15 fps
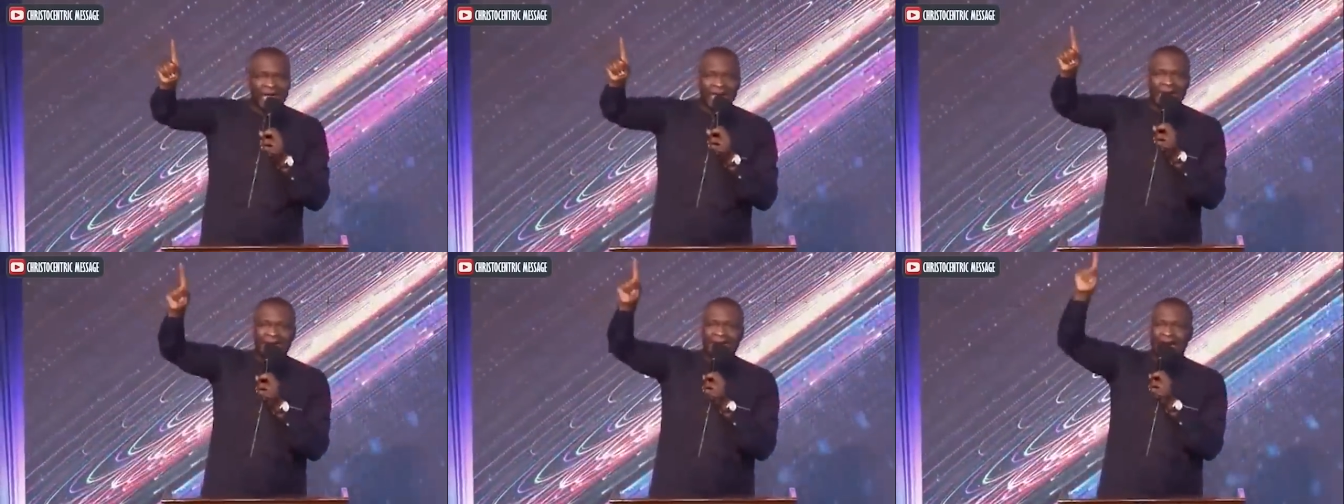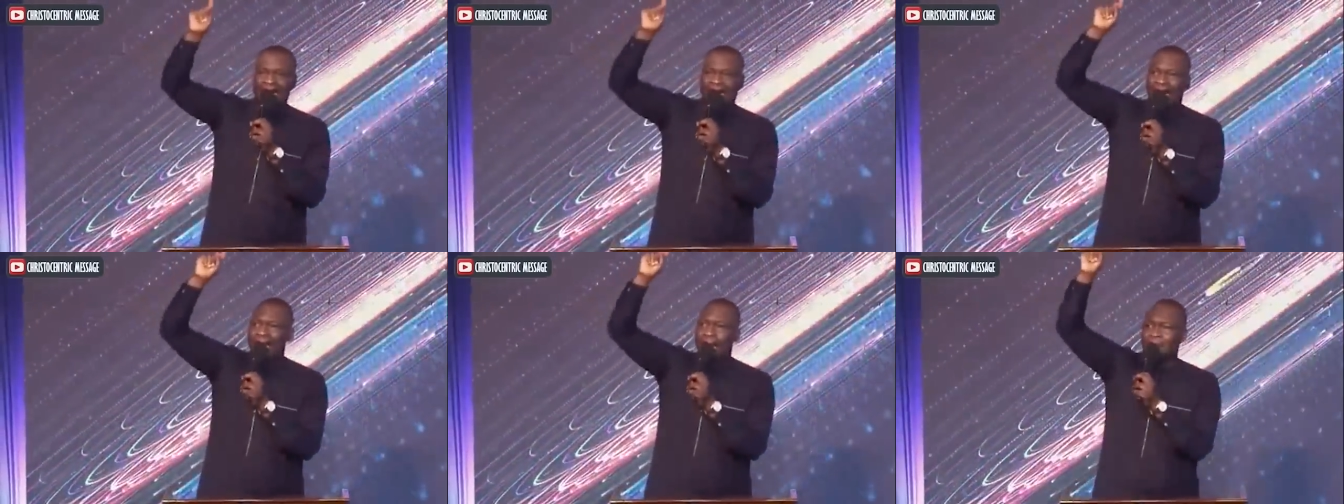In the
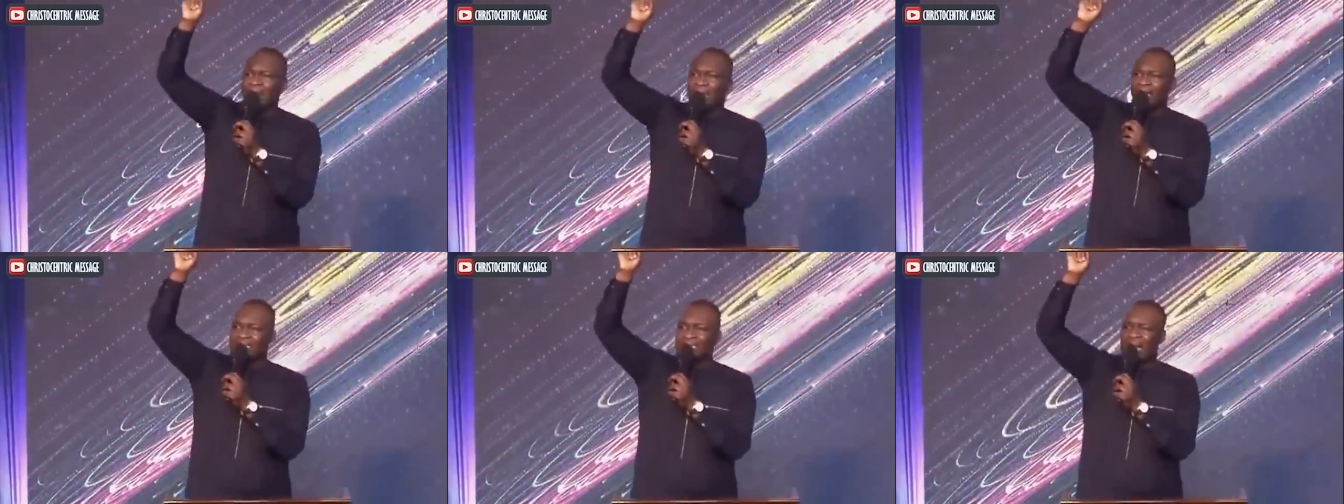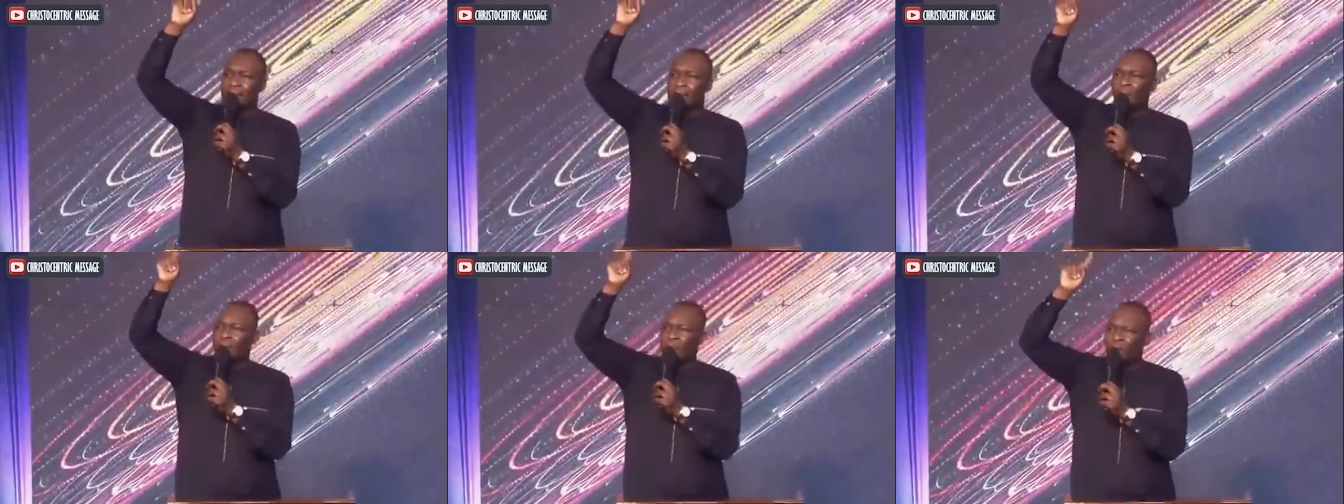name that is
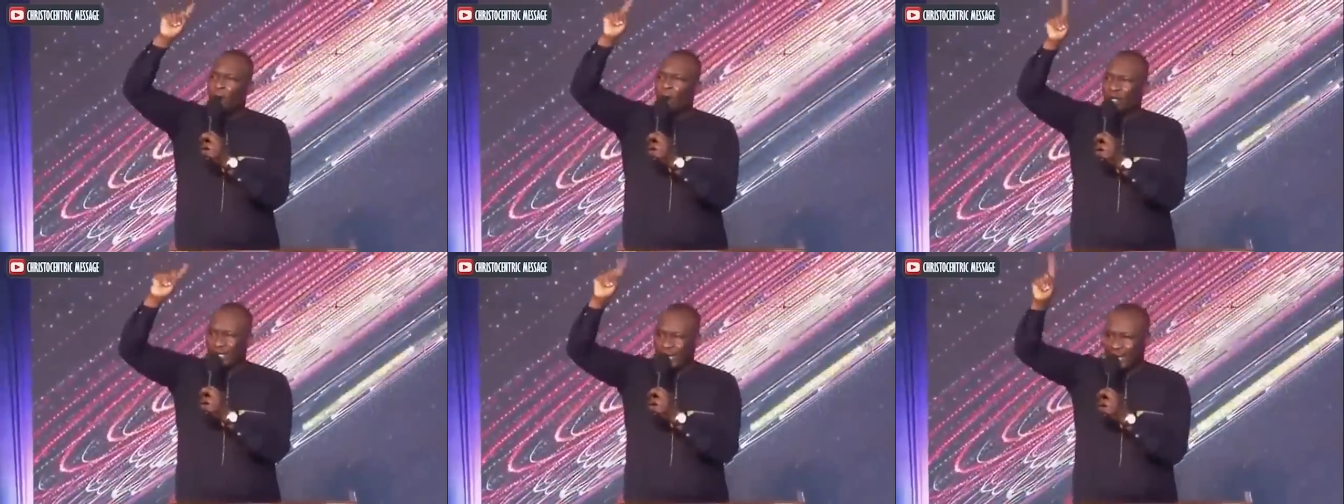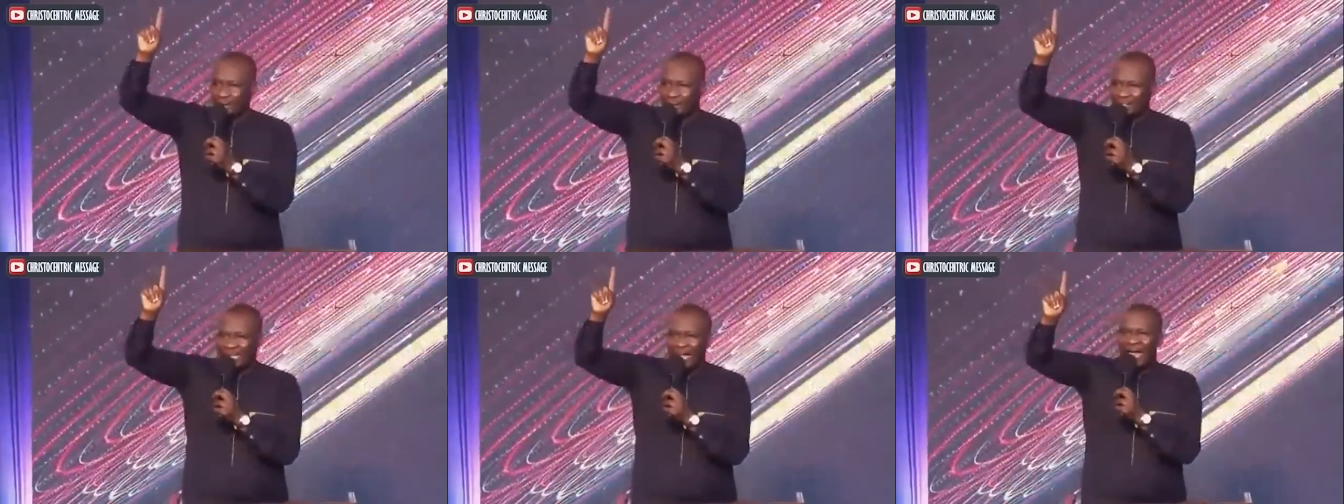above all
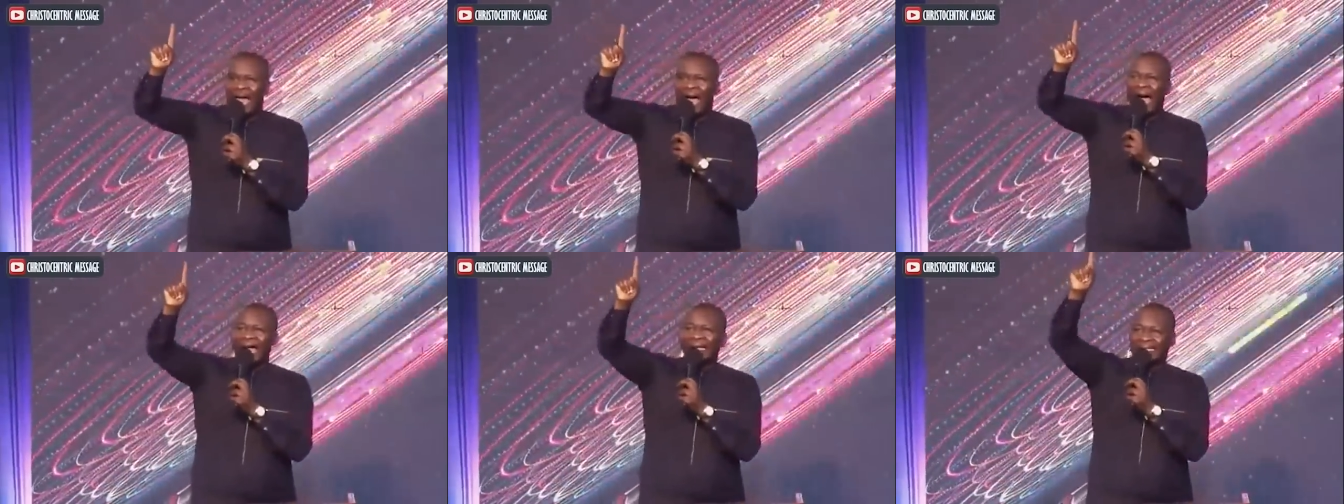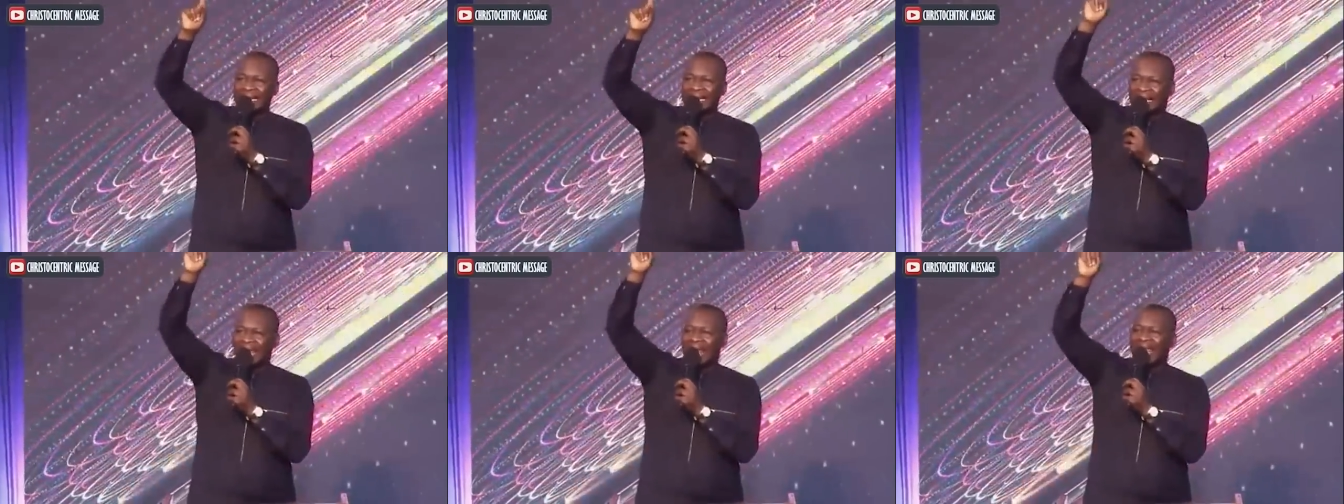names, I
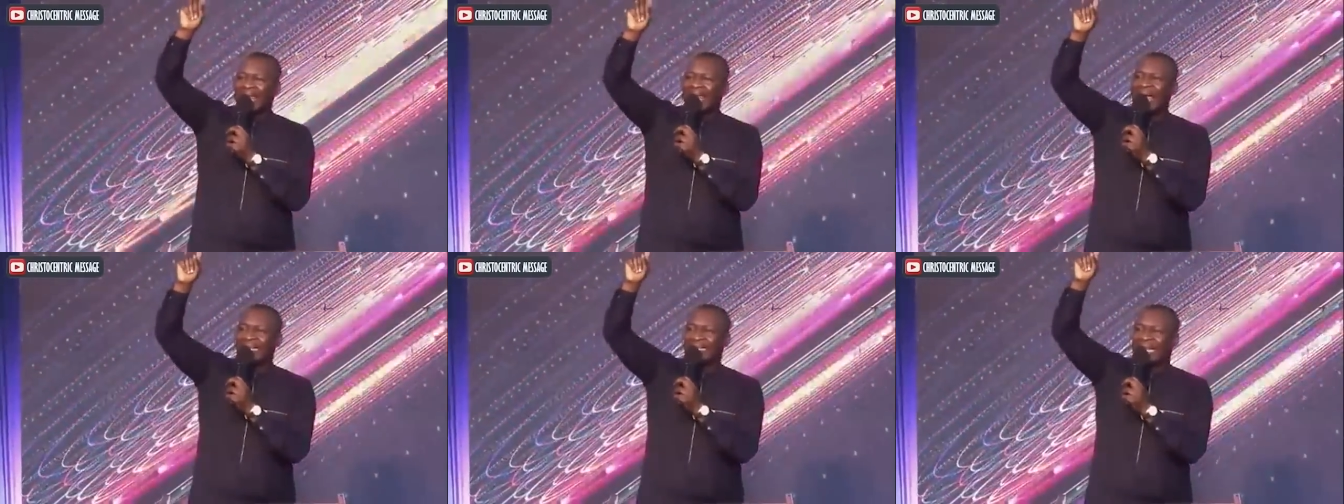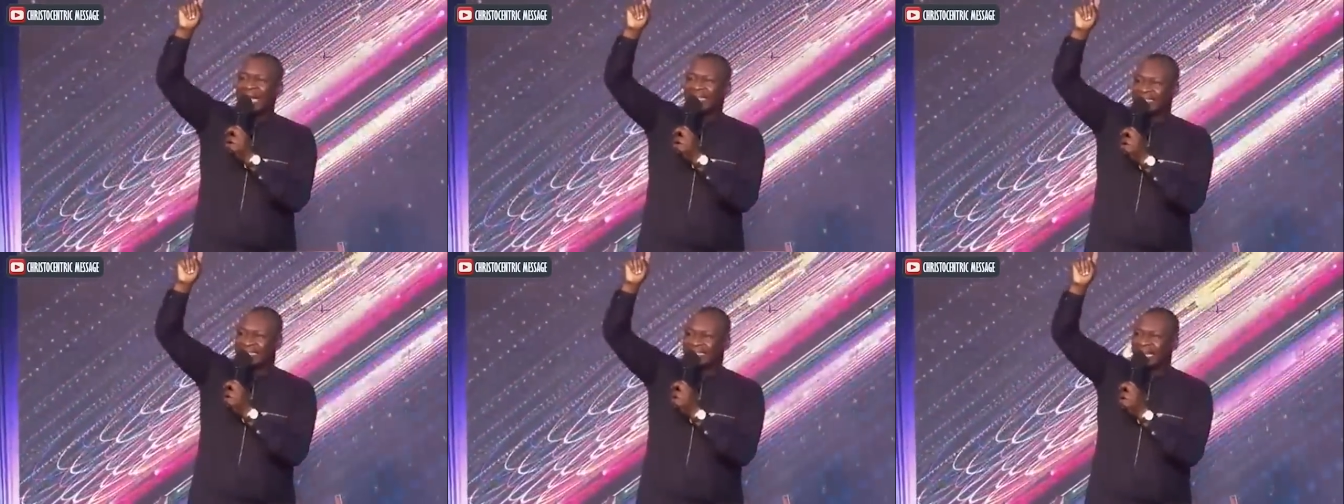declare let
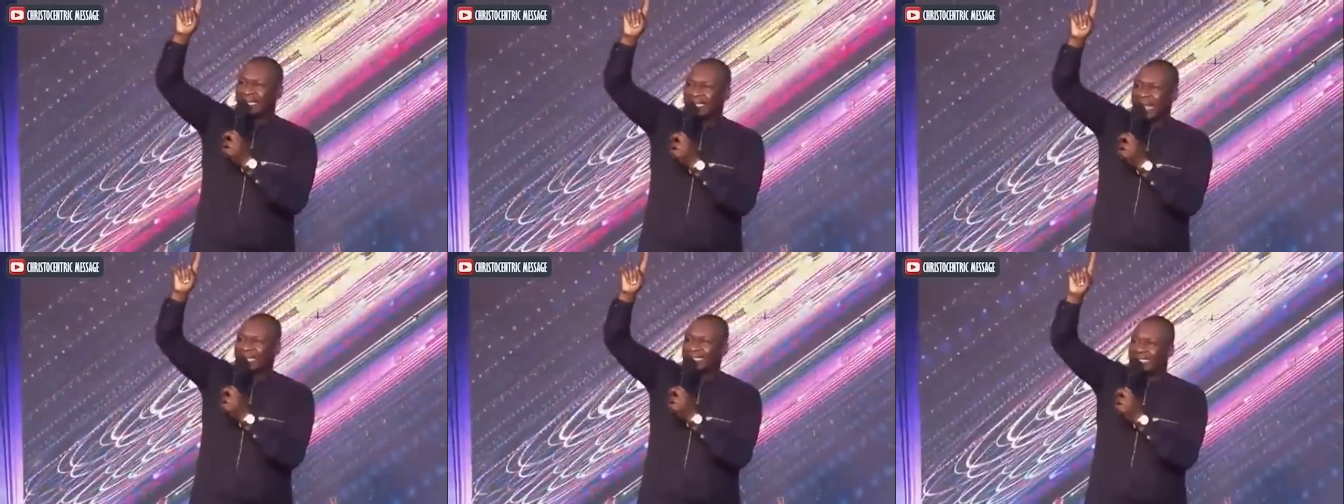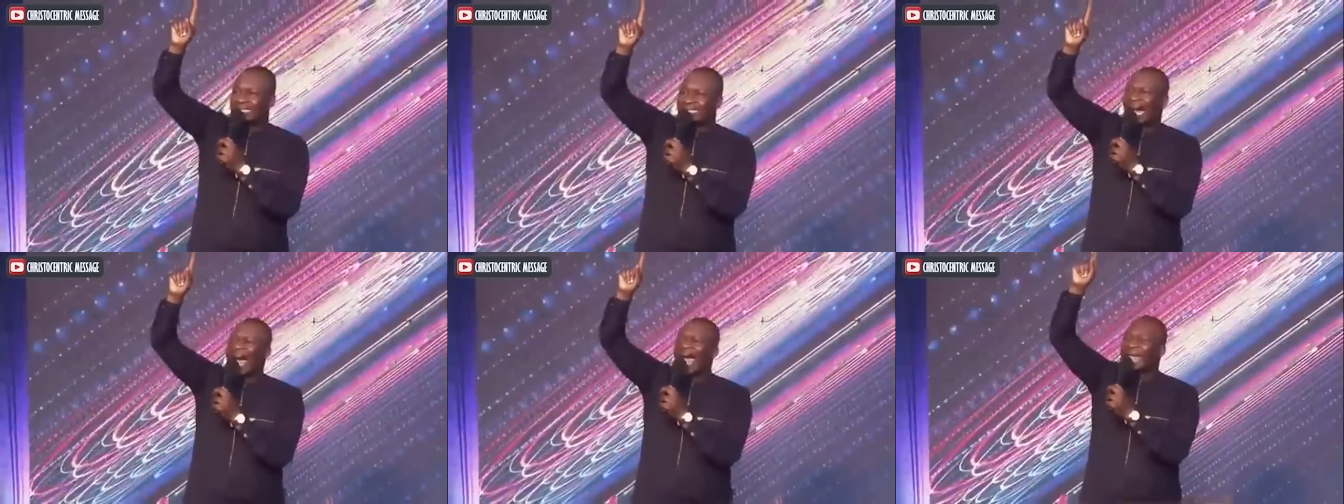that sickness
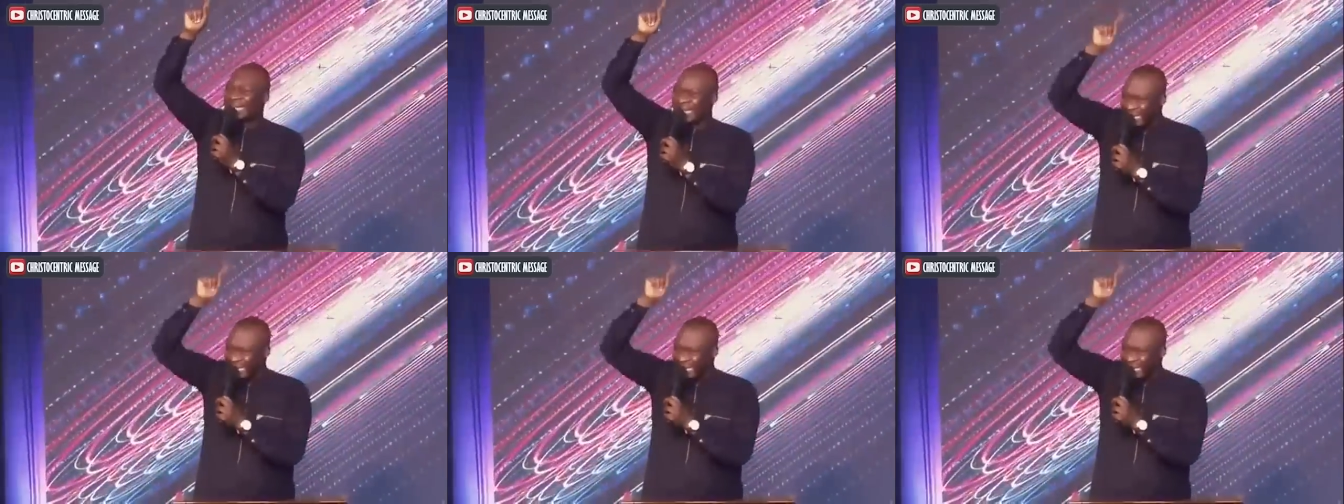die